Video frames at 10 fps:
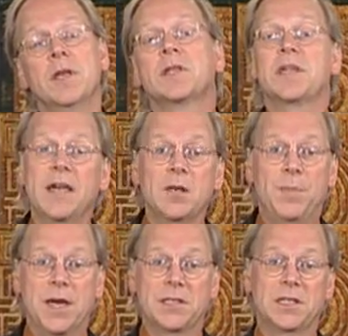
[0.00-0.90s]
Second
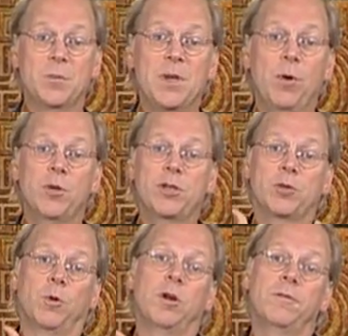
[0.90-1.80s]
best is that we both
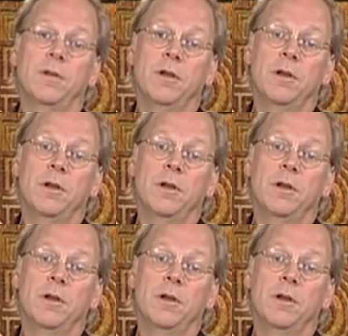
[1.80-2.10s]
swerve.